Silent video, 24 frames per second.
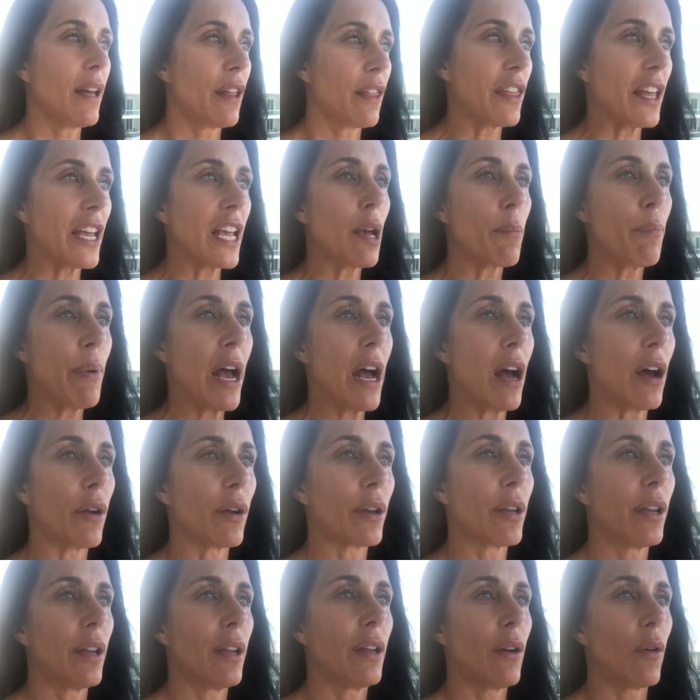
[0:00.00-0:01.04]
Think
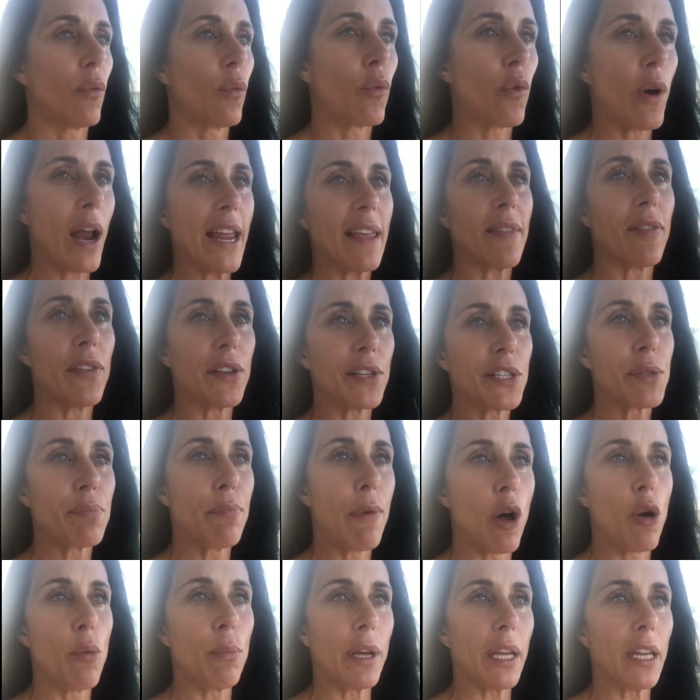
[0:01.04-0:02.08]
about right in this
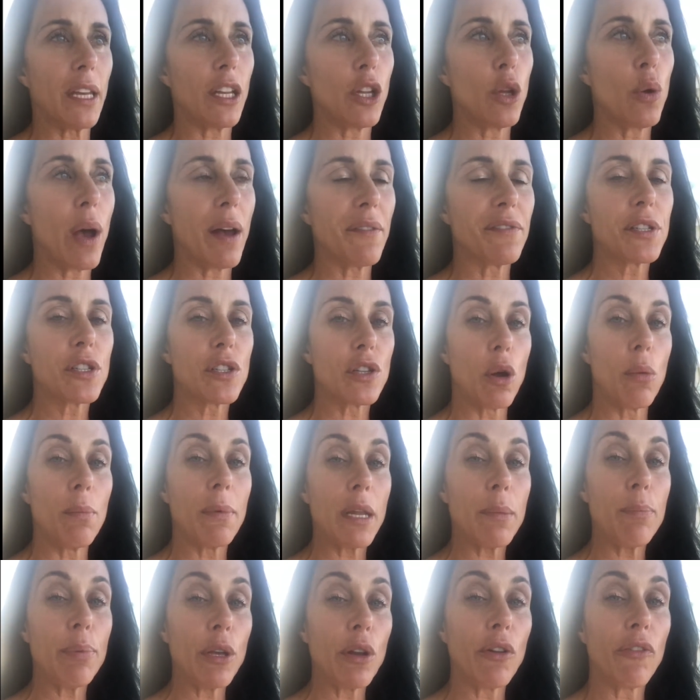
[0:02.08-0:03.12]
moment, you have so
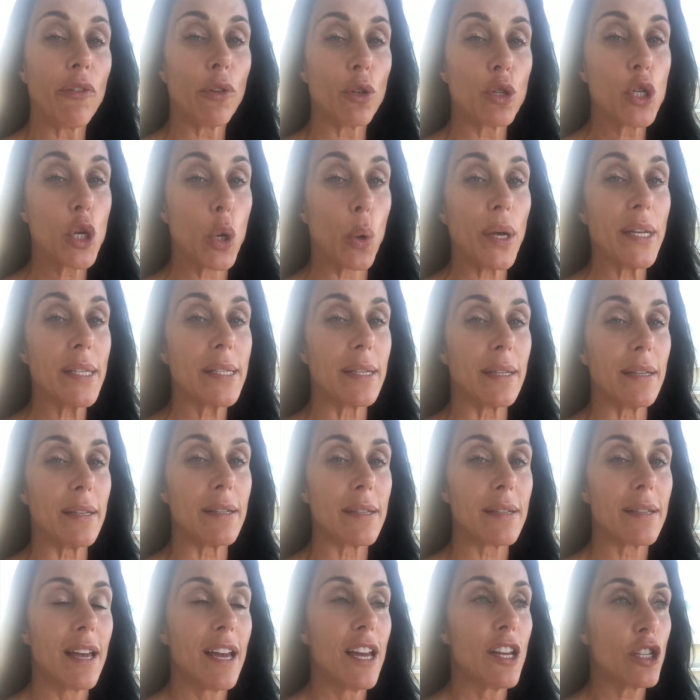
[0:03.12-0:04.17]
many beautiful
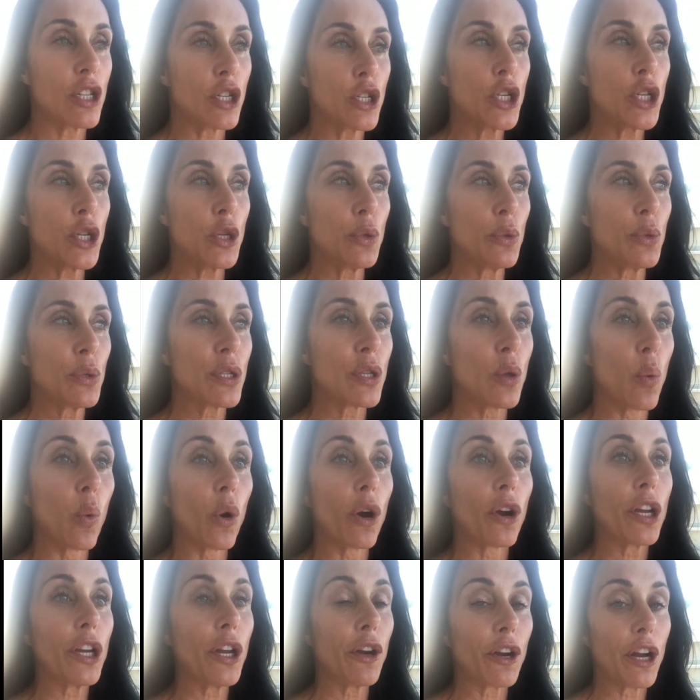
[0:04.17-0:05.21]
choices to choose the
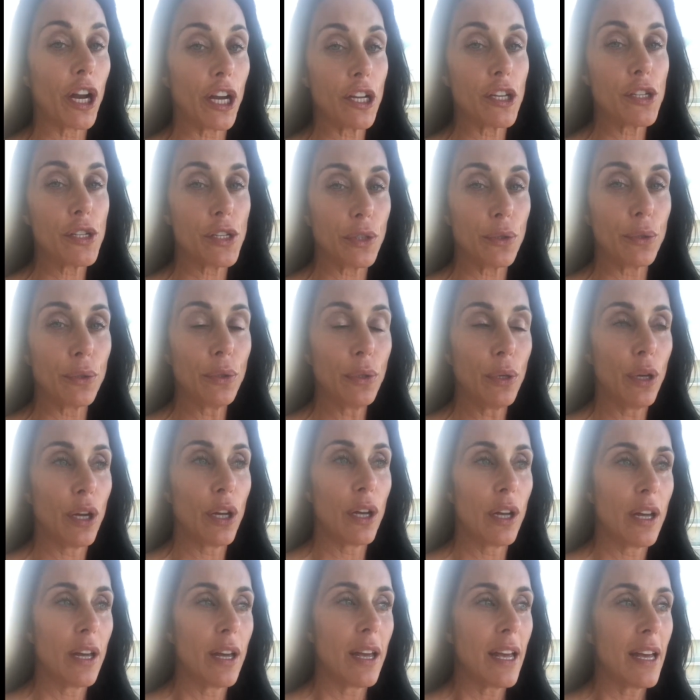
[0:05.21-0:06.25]
work you're gonna do,
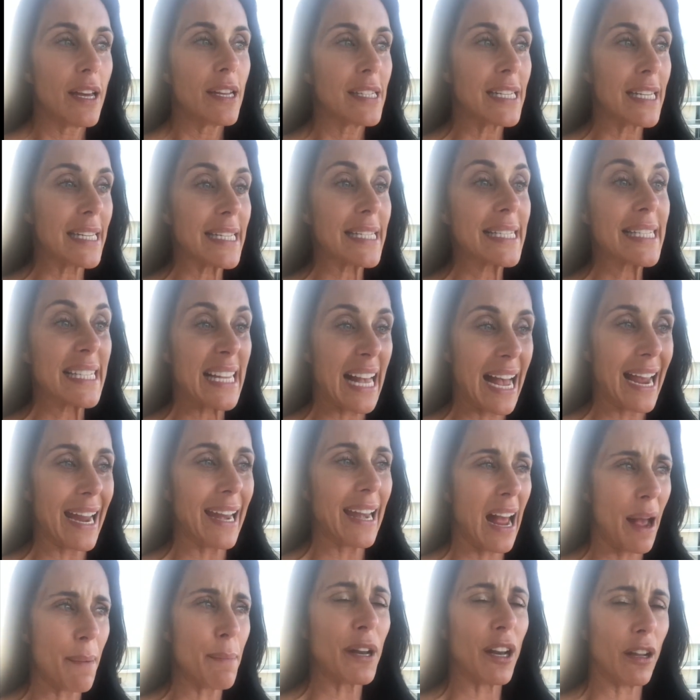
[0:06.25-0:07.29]
to decide
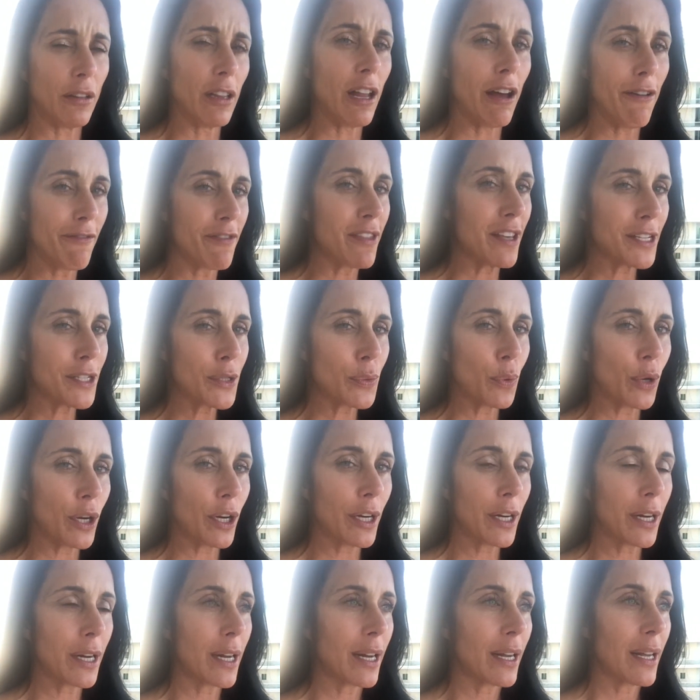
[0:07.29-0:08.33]
I'm gonna love this
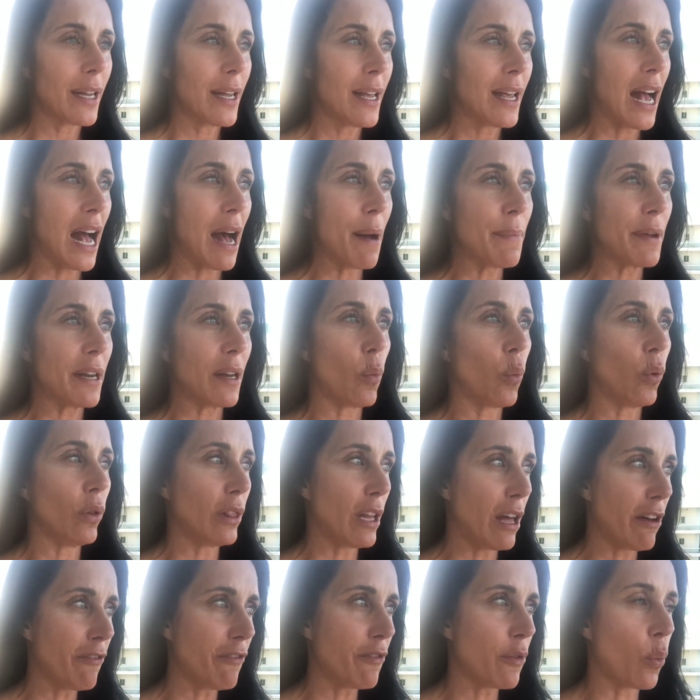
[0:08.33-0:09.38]
work, I'm gonna
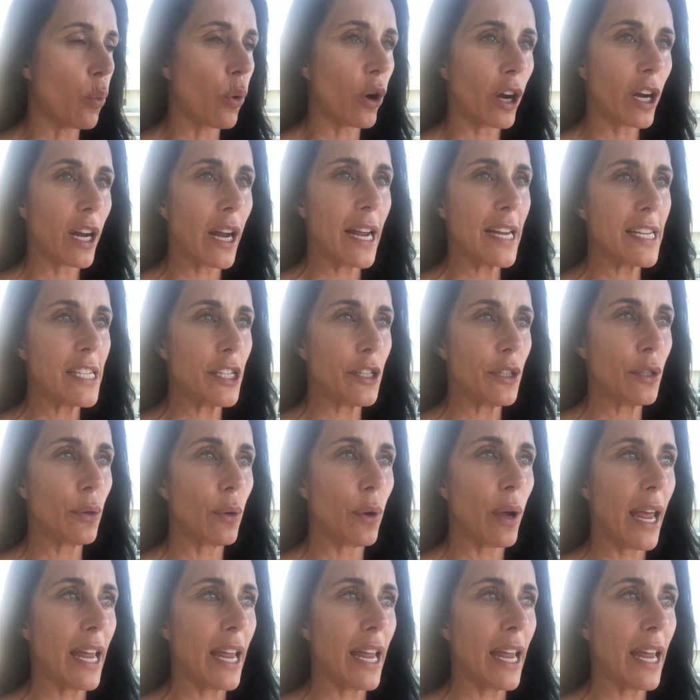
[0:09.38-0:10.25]
love the work I do